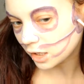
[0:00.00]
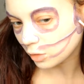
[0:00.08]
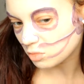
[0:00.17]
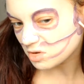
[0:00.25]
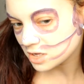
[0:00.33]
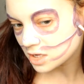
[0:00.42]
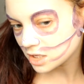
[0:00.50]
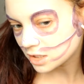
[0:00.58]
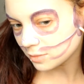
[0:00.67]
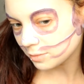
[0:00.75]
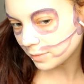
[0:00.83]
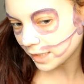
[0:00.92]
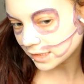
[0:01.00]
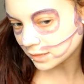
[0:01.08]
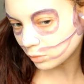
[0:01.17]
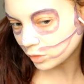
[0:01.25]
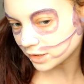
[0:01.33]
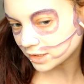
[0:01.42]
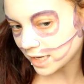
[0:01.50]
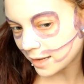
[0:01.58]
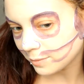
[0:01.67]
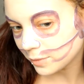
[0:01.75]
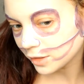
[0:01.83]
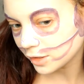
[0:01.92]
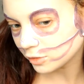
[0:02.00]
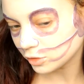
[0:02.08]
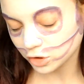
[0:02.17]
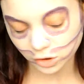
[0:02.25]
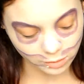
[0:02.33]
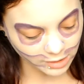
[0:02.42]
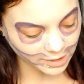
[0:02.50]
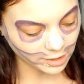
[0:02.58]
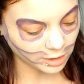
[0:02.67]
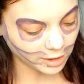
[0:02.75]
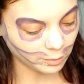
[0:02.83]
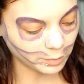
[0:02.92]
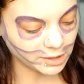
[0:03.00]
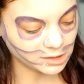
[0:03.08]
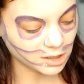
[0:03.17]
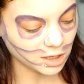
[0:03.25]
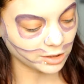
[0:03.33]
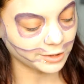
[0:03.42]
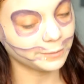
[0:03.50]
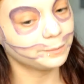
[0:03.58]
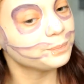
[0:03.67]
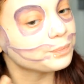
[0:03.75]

know, make some more depth. So you just want to get like a base color.